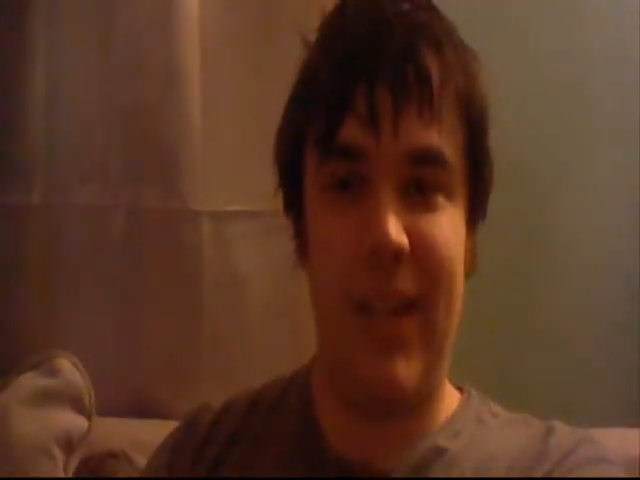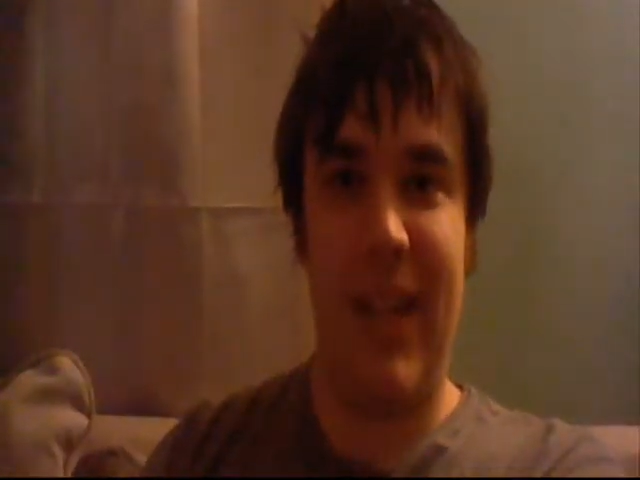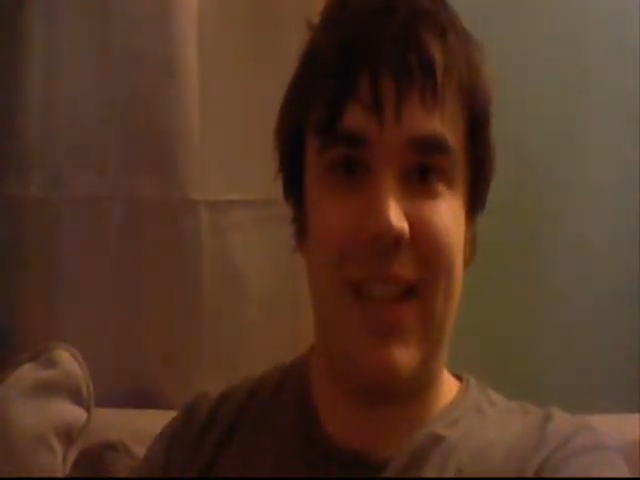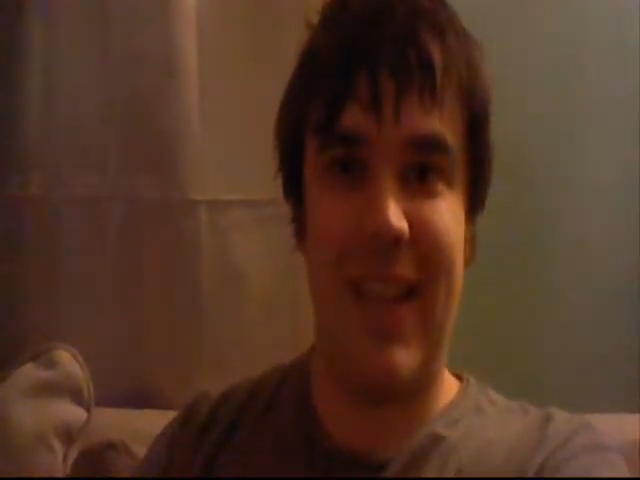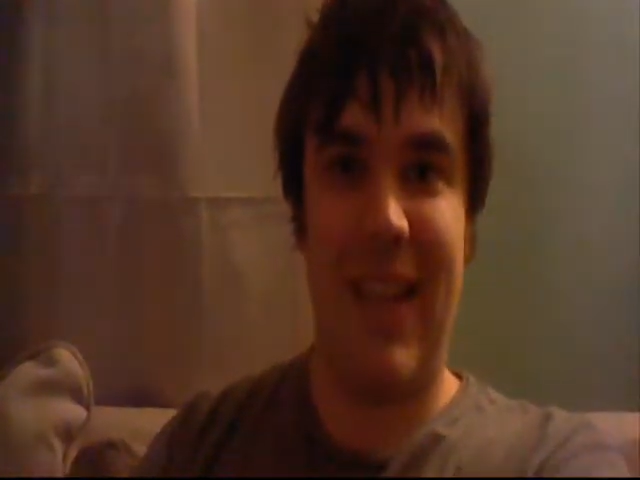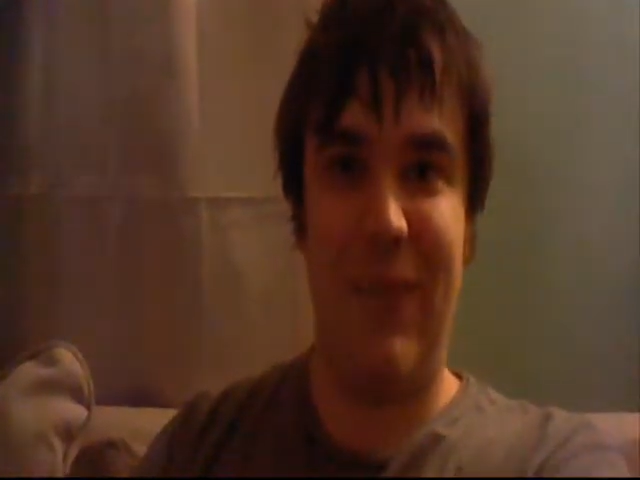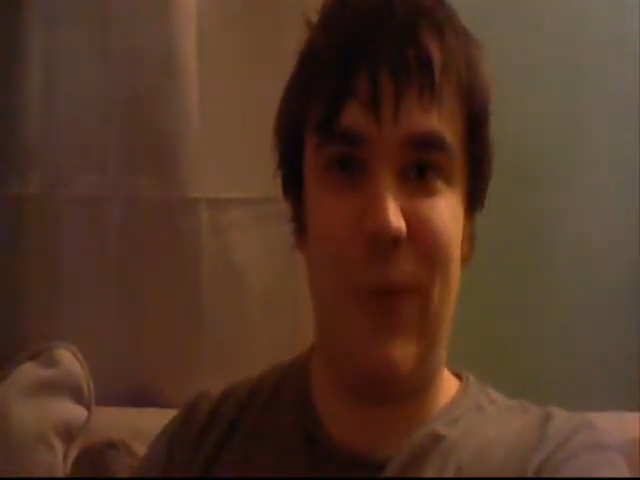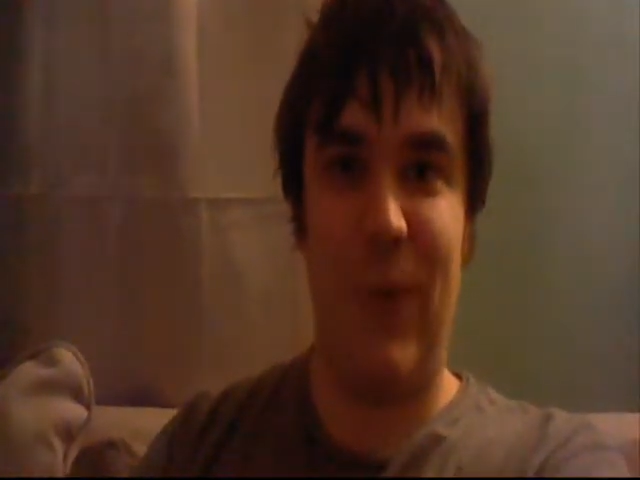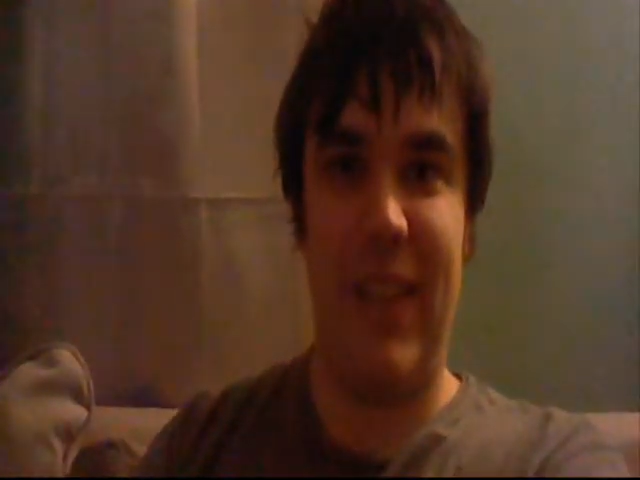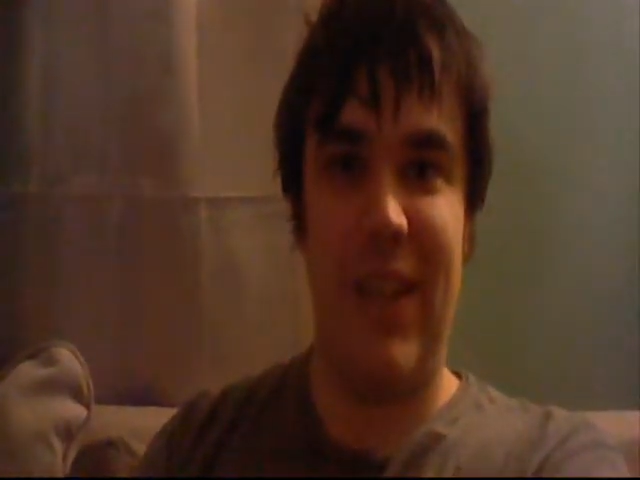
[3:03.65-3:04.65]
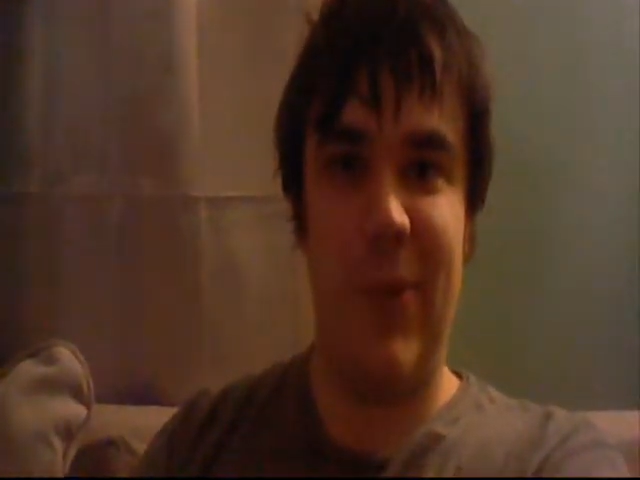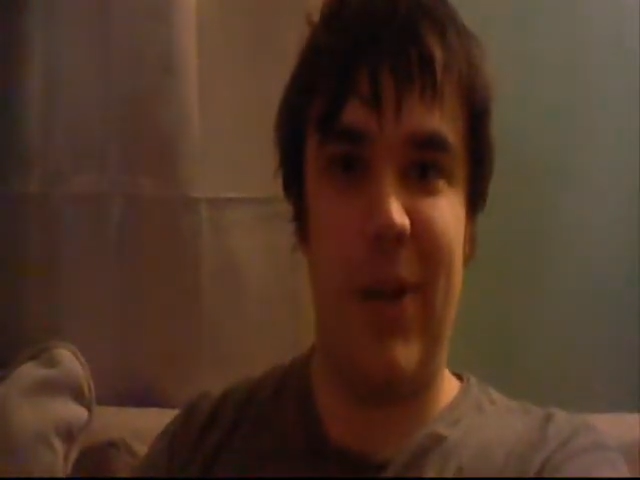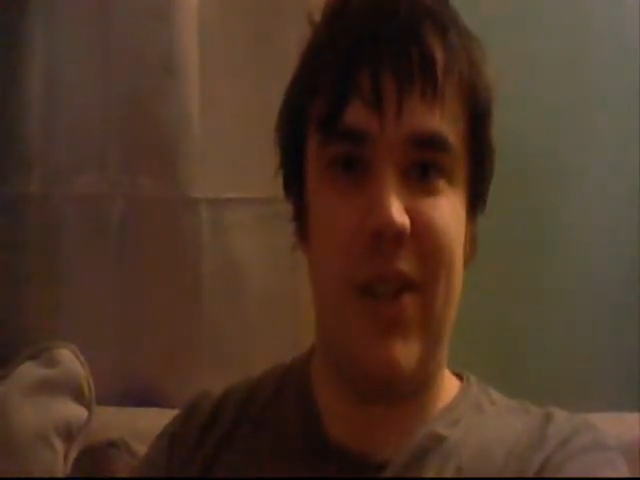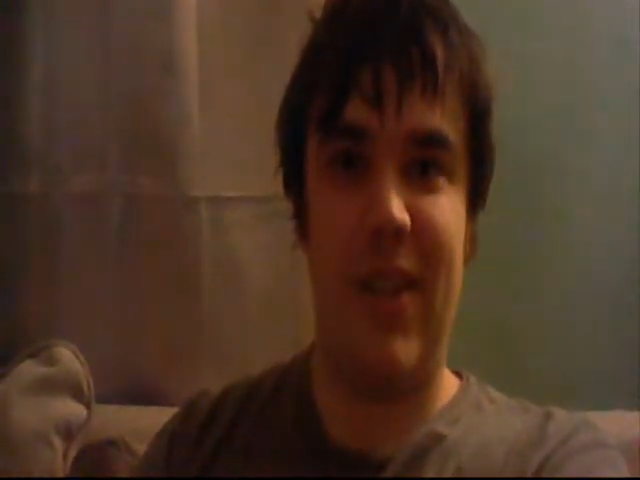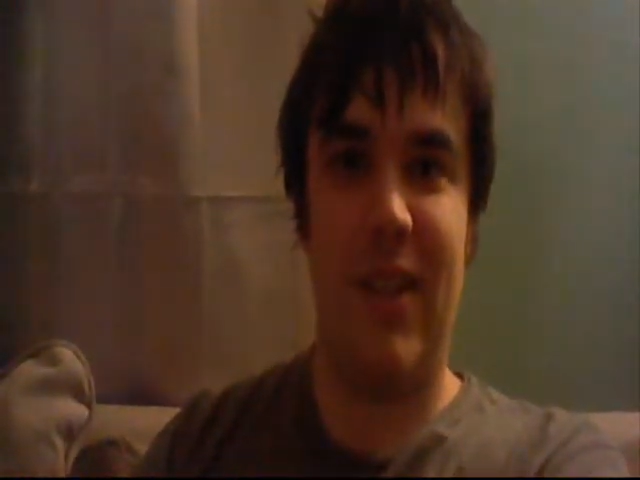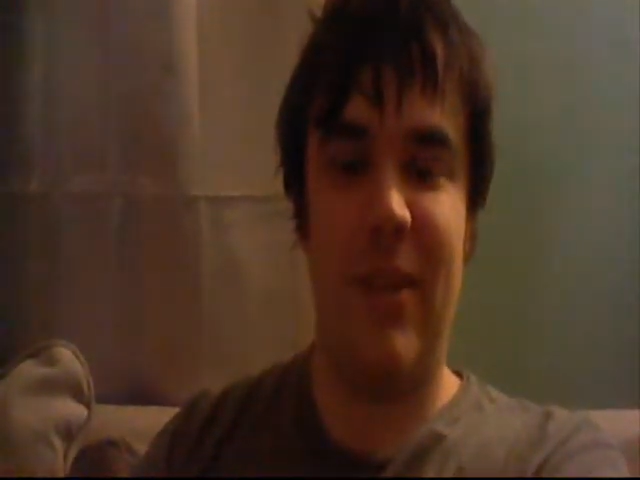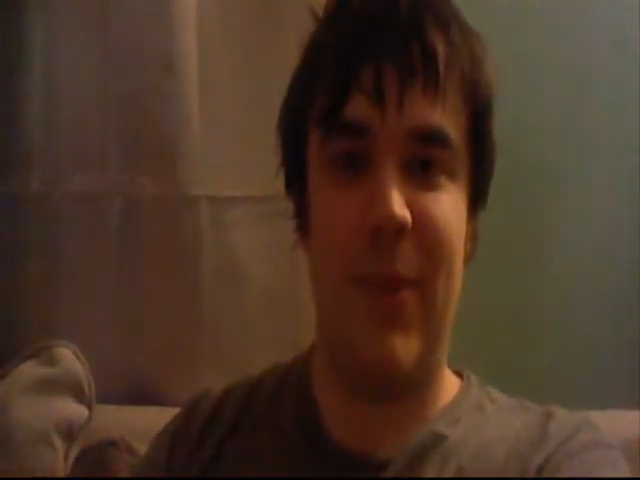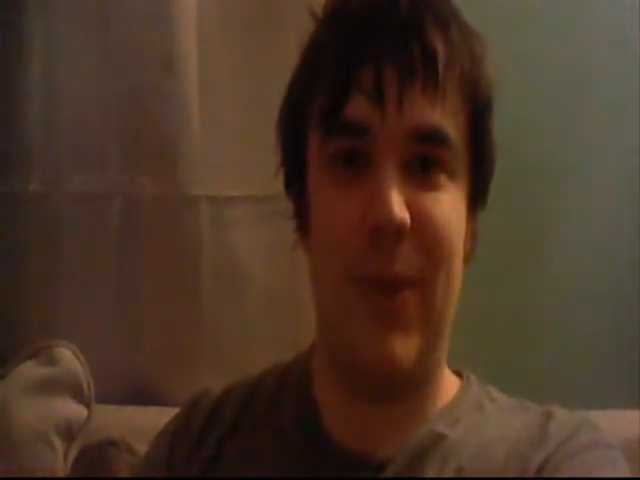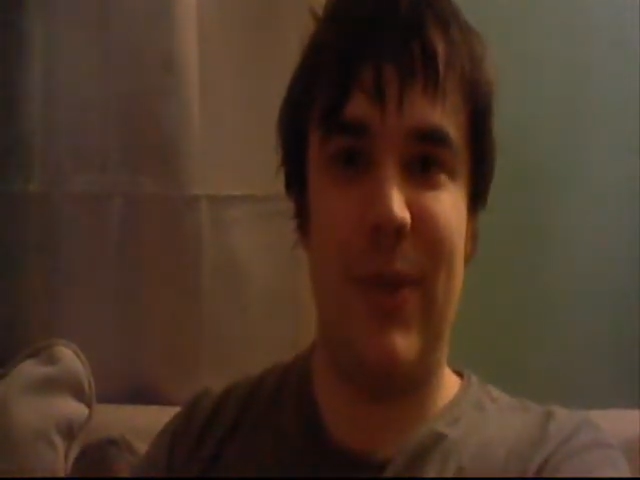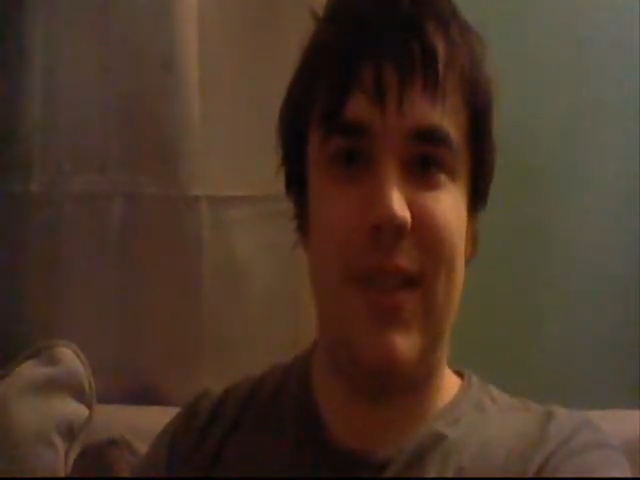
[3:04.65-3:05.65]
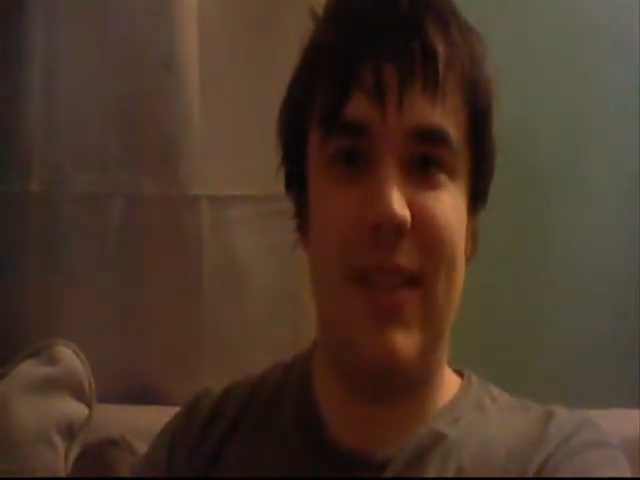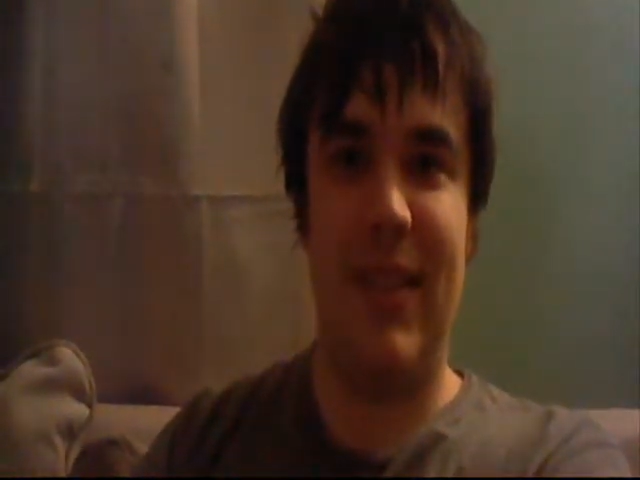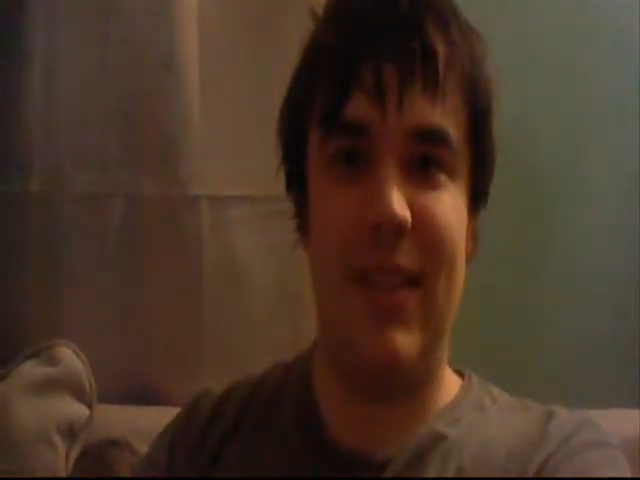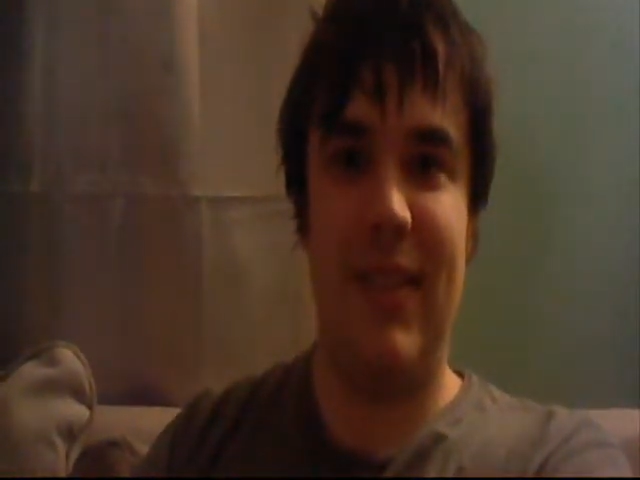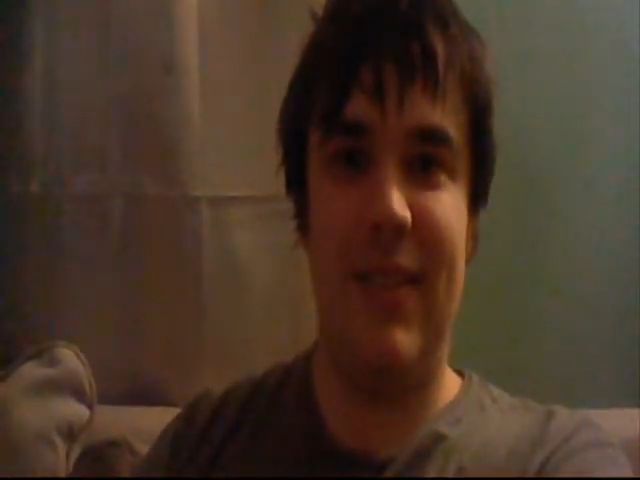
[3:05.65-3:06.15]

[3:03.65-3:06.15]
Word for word: but I feel like you have to really know what you're talking about